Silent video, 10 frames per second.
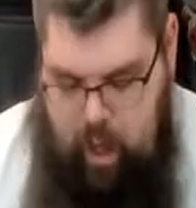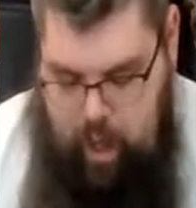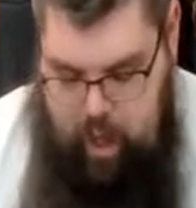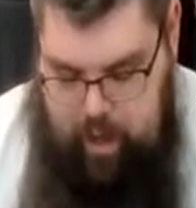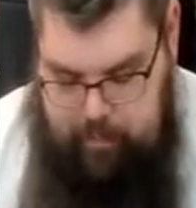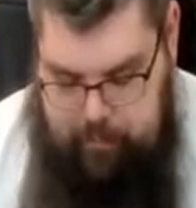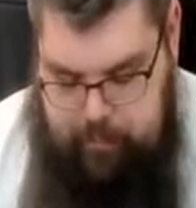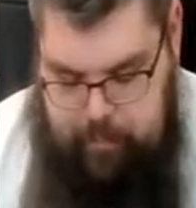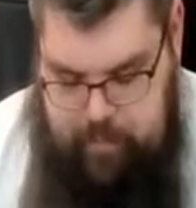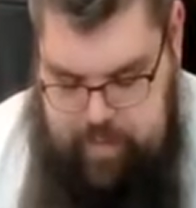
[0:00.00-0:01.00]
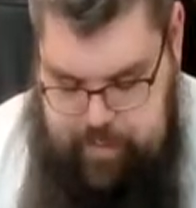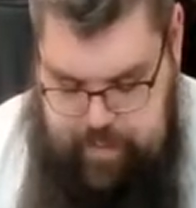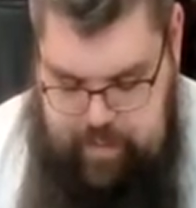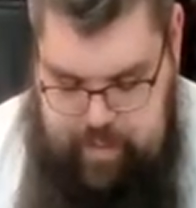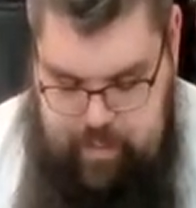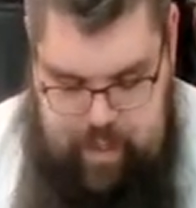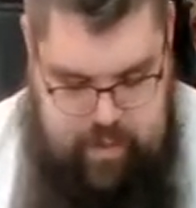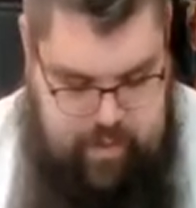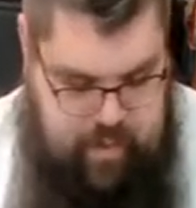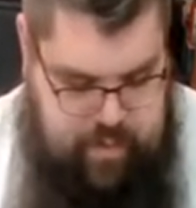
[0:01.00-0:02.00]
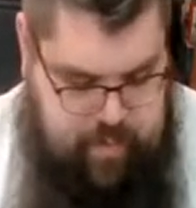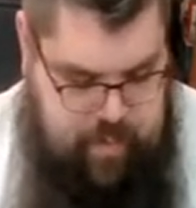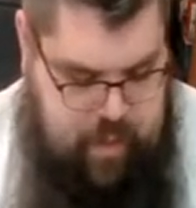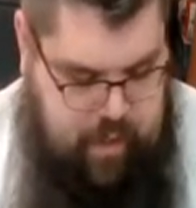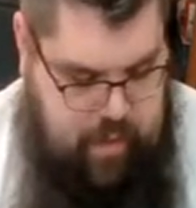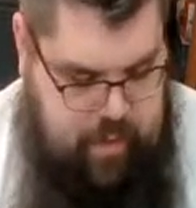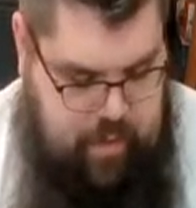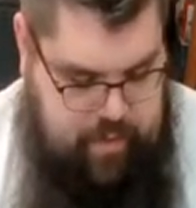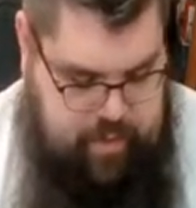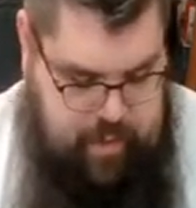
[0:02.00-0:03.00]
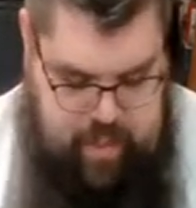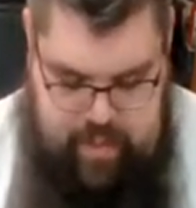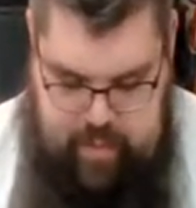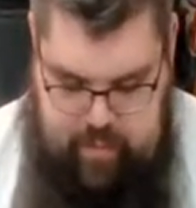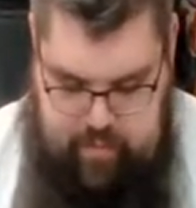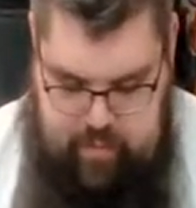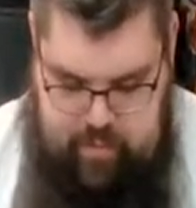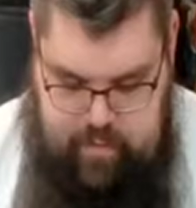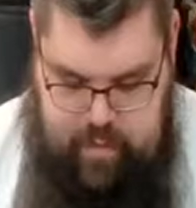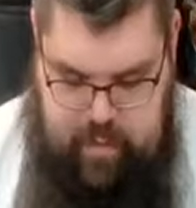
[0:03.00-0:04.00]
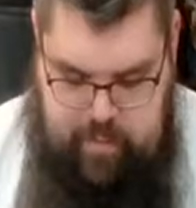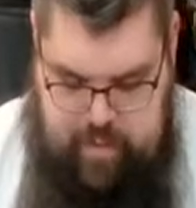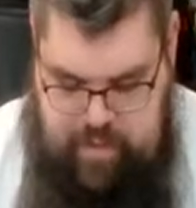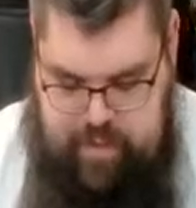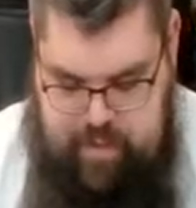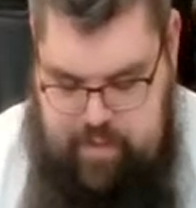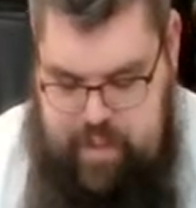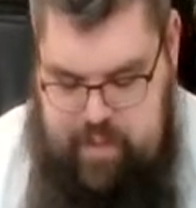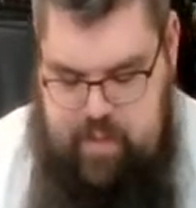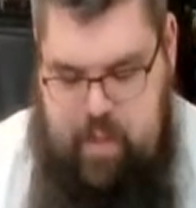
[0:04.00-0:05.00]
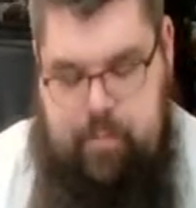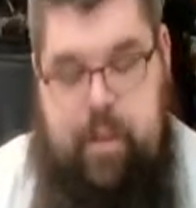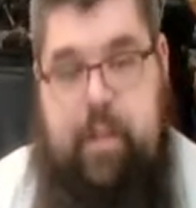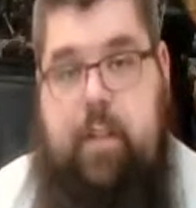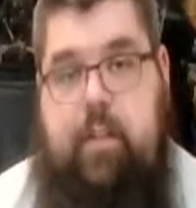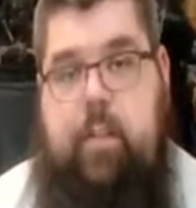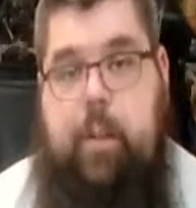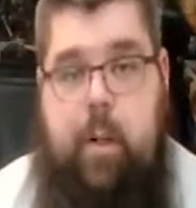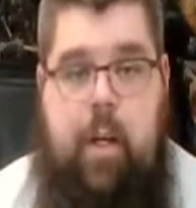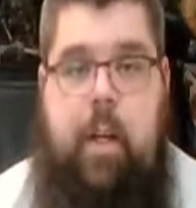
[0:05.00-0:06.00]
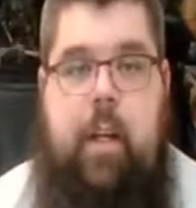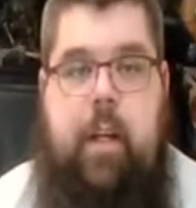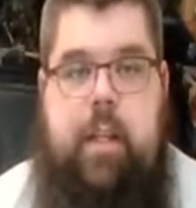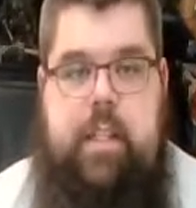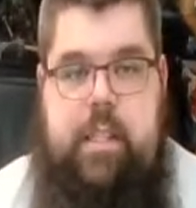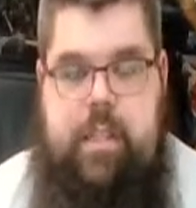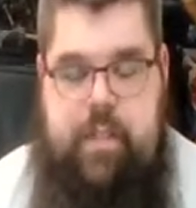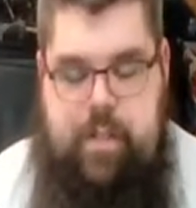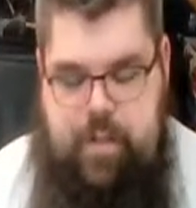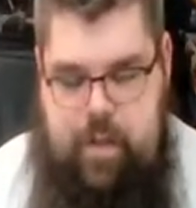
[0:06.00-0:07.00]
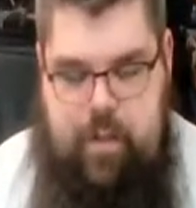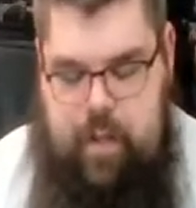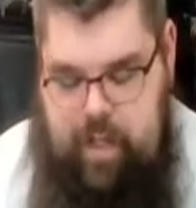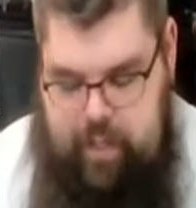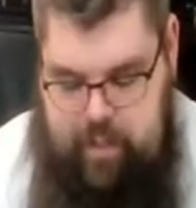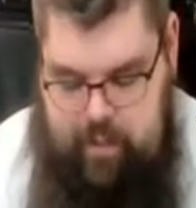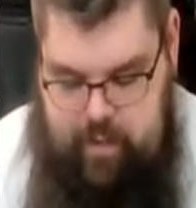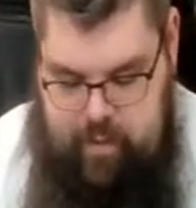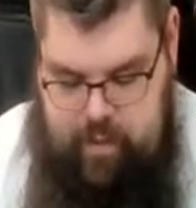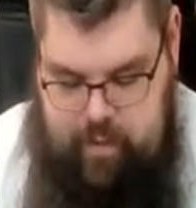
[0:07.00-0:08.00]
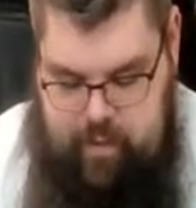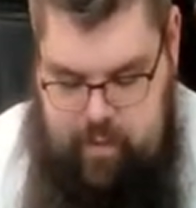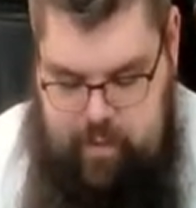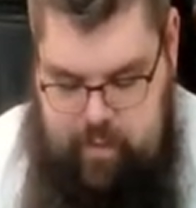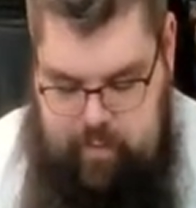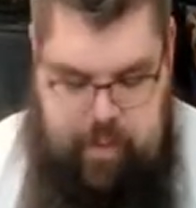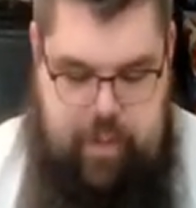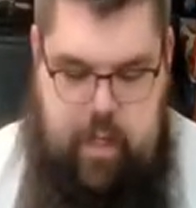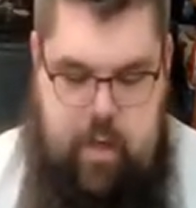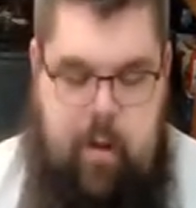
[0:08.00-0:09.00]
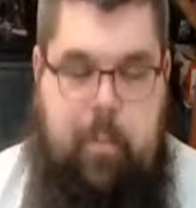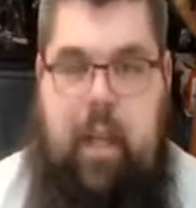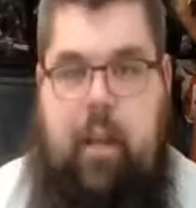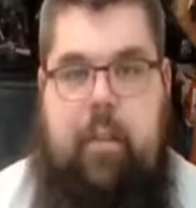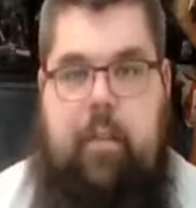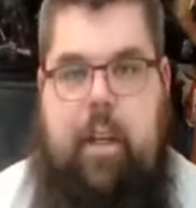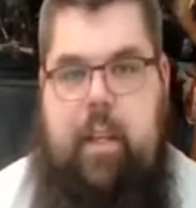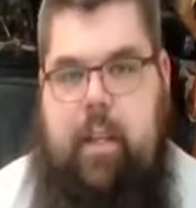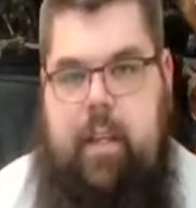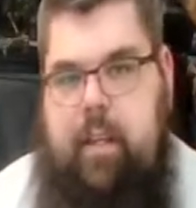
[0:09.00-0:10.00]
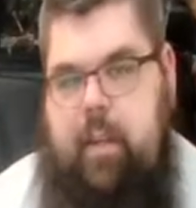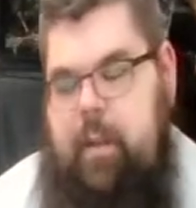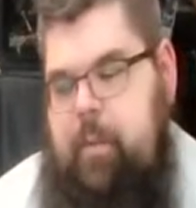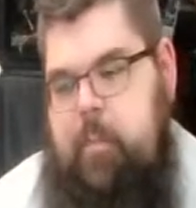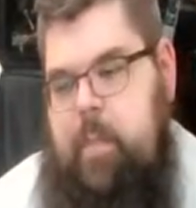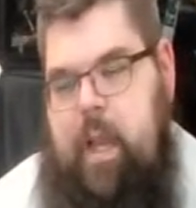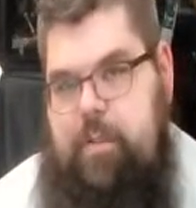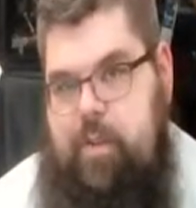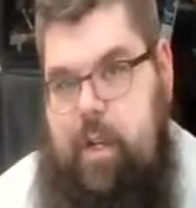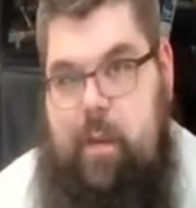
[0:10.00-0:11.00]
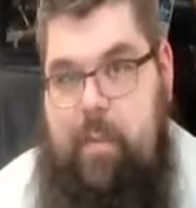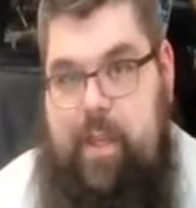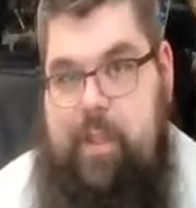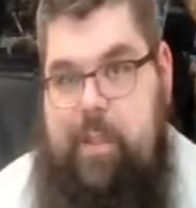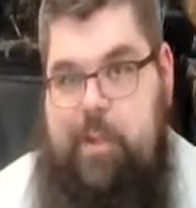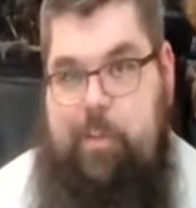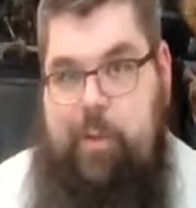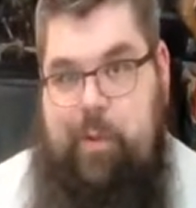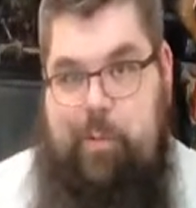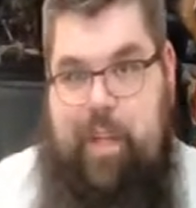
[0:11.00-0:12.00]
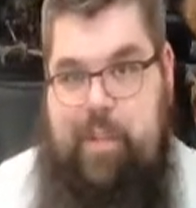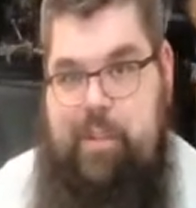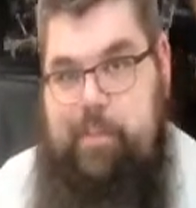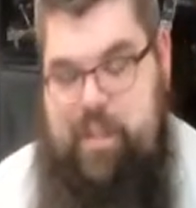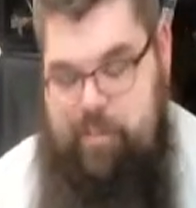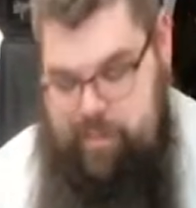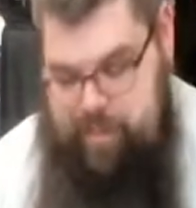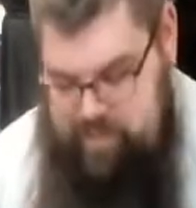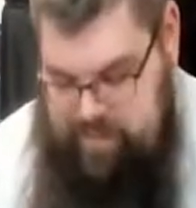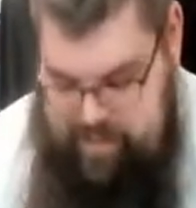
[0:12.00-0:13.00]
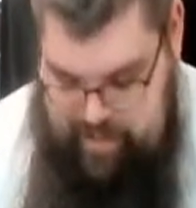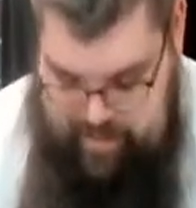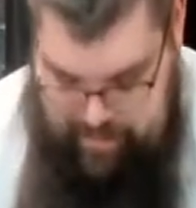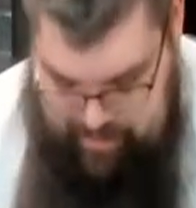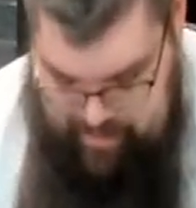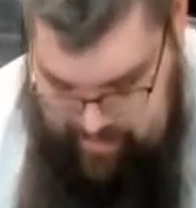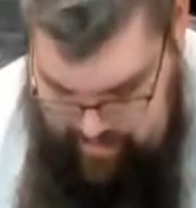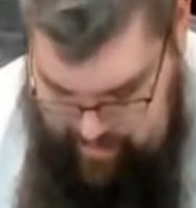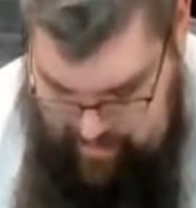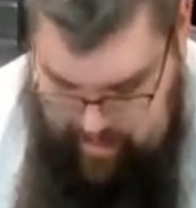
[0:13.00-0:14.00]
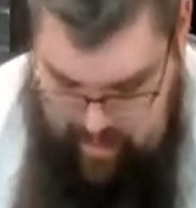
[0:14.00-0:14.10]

So I think this box is awesome. Also, anytime the sisters get stuff, I think is cool. Because the sisters are like a legit army, right? Like, I straight up think they should replace Space Marines with sisters. Because